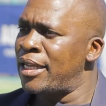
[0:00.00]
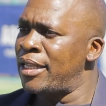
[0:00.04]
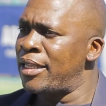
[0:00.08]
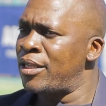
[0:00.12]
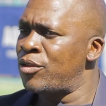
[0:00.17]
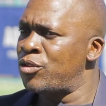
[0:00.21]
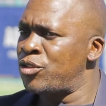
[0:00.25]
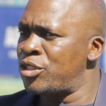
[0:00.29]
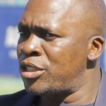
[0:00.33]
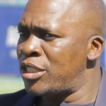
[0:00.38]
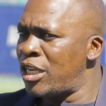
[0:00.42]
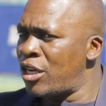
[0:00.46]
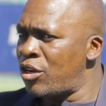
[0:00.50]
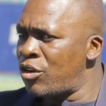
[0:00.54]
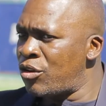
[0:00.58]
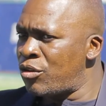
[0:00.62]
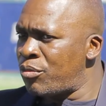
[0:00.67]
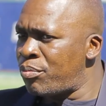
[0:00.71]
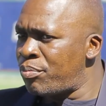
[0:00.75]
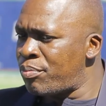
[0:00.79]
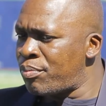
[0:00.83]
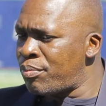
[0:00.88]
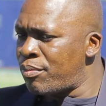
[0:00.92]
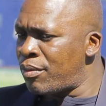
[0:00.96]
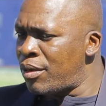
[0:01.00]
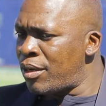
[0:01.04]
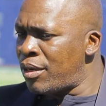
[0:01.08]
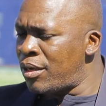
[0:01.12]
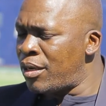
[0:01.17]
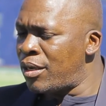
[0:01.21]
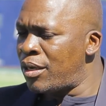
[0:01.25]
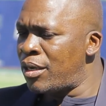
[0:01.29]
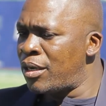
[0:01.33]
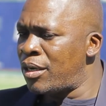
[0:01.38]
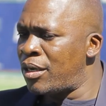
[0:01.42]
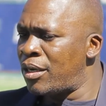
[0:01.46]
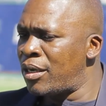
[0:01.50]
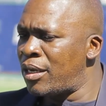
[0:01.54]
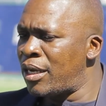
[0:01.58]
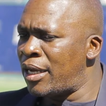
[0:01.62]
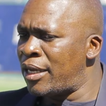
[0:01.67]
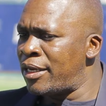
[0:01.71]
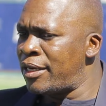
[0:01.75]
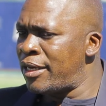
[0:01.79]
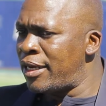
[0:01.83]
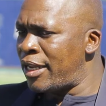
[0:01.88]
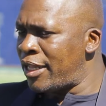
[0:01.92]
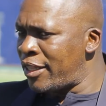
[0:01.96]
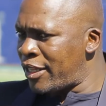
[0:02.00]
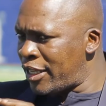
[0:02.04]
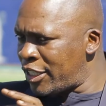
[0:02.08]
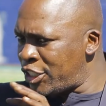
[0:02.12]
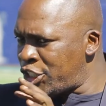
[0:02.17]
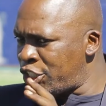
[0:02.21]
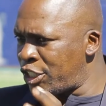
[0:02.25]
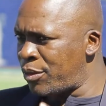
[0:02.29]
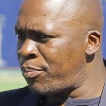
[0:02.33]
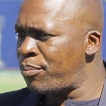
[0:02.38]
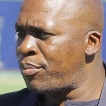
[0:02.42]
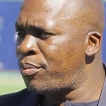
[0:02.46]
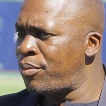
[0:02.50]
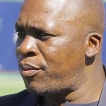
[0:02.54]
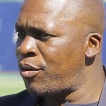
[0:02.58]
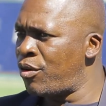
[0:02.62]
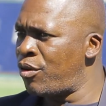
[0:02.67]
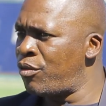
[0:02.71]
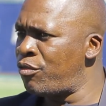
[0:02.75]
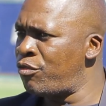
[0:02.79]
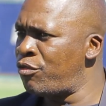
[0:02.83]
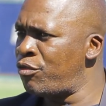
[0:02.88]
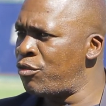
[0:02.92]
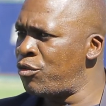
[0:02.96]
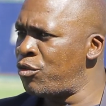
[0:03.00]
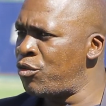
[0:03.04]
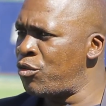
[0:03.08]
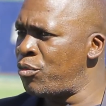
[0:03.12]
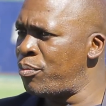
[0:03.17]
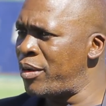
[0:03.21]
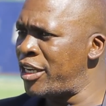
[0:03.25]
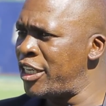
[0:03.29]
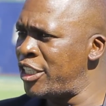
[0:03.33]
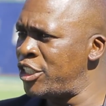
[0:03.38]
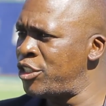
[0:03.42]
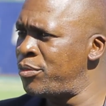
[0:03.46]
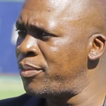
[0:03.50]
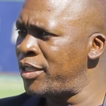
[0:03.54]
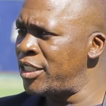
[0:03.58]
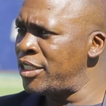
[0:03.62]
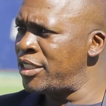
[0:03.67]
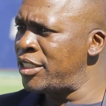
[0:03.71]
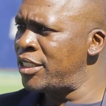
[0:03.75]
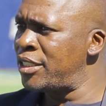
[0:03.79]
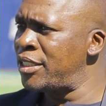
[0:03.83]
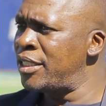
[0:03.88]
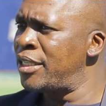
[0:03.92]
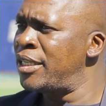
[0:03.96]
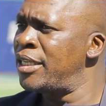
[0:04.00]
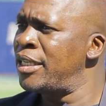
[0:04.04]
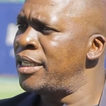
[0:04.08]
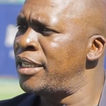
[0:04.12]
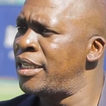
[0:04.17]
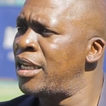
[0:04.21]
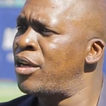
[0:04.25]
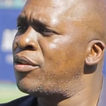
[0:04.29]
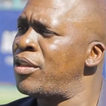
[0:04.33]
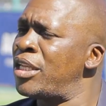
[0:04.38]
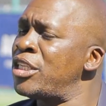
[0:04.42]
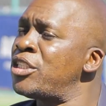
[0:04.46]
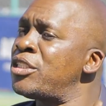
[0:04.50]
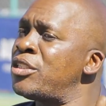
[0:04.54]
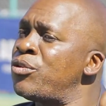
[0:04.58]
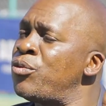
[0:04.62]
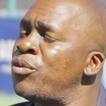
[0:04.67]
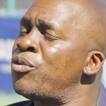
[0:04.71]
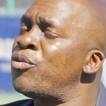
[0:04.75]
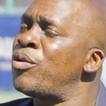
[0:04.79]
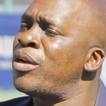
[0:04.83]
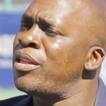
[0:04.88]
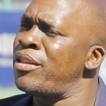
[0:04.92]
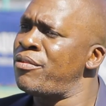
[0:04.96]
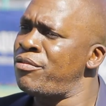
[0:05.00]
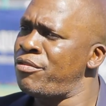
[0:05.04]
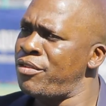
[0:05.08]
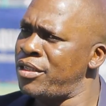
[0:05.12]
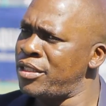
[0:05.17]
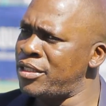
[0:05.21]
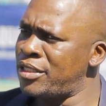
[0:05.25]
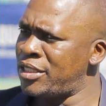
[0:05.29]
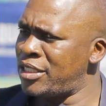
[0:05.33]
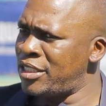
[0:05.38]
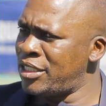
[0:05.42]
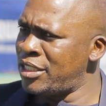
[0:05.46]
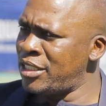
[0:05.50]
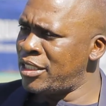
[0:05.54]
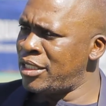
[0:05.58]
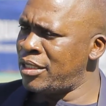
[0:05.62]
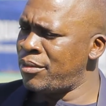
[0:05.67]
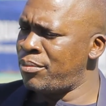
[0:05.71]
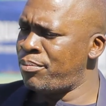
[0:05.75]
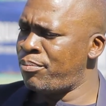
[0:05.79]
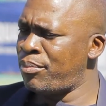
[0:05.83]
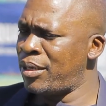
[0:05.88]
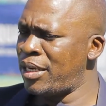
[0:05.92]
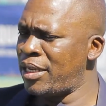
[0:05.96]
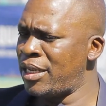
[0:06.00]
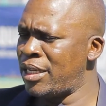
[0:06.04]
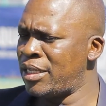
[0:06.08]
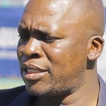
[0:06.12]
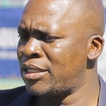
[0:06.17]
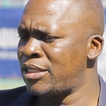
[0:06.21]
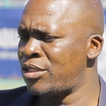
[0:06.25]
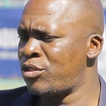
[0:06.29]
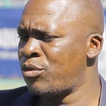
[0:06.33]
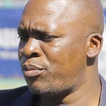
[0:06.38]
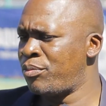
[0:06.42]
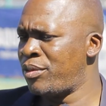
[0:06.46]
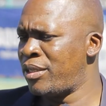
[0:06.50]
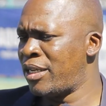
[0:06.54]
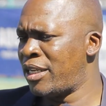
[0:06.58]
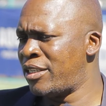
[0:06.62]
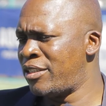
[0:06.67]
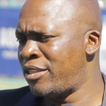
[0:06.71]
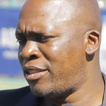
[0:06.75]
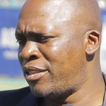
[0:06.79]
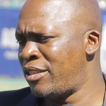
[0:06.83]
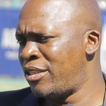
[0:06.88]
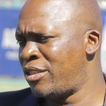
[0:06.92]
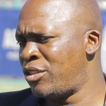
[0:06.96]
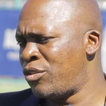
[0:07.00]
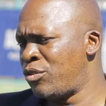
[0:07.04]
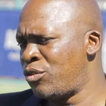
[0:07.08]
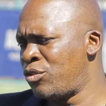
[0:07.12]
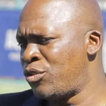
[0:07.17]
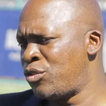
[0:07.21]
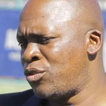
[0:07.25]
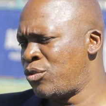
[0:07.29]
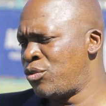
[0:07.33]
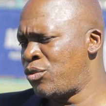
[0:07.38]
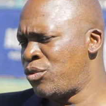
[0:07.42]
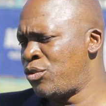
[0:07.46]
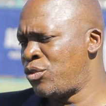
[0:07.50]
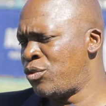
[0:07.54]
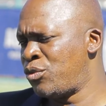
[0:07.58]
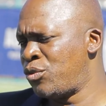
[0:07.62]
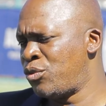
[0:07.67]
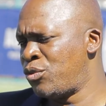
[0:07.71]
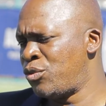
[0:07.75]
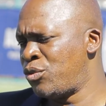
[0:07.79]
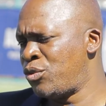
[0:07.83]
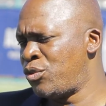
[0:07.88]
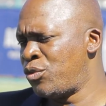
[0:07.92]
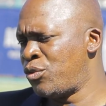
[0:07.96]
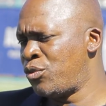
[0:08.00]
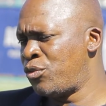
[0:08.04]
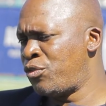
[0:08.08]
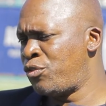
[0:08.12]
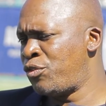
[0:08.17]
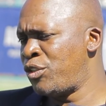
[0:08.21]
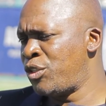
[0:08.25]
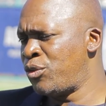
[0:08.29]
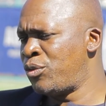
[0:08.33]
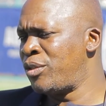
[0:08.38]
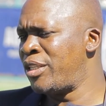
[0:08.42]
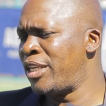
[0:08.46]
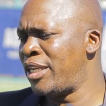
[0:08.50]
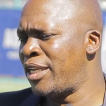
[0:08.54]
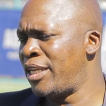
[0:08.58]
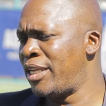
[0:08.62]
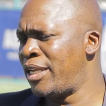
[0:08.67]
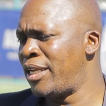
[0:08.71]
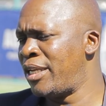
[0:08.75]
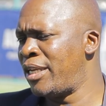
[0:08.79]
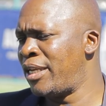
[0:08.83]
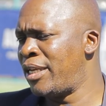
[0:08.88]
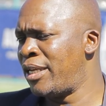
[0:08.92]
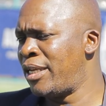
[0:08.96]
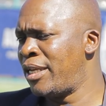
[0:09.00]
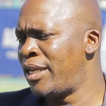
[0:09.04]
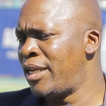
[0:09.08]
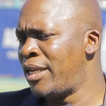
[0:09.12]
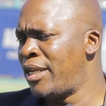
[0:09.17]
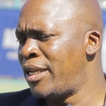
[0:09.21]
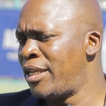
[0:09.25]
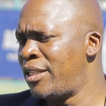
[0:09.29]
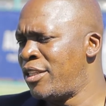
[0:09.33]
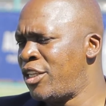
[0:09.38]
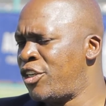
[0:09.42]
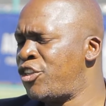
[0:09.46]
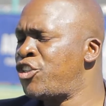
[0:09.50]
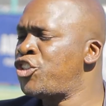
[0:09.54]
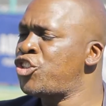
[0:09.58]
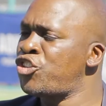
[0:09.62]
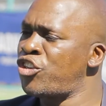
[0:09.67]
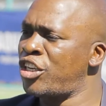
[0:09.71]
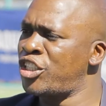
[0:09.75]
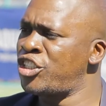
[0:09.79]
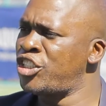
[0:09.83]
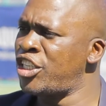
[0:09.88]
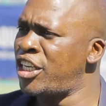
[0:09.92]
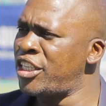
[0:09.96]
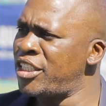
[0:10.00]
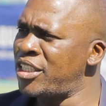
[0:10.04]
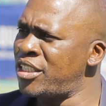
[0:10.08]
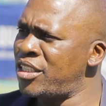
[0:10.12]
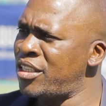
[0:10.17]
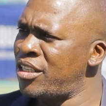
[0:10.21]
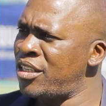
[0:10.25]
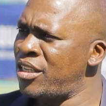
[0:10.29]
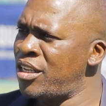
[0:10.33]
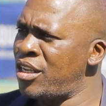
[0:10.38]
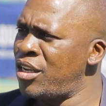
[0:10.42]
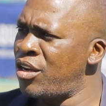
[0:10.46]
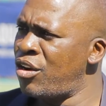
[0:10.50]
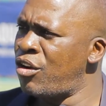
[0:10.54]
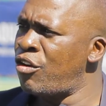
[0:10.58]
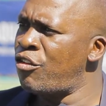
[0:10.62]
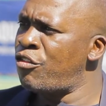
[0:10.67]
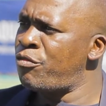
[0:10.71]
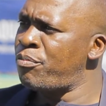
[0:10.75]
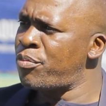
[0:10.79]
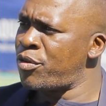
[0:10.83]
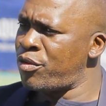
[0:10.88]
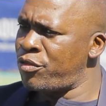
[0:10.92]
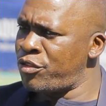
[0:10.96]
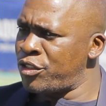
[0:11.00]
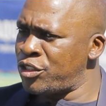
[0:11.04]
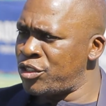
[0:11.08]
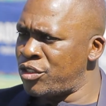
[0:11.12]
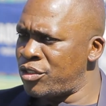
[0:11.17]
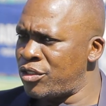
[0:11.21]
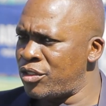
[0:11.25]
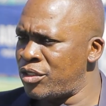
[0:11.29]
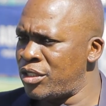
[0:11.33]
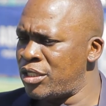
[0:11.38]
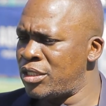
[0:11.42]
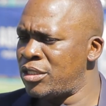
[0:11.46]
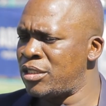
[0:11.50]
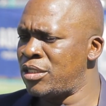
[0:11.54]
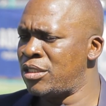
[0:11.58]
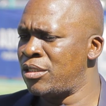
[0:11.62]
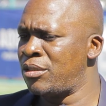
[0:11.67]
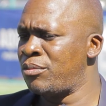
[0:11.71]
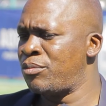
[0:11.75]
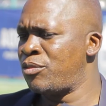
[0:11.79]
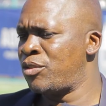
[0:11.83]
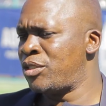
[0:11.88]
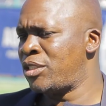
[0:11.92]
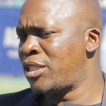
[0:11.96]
There was now another shape of management. Now we were the first players to be to feel the restructuring of professionalism.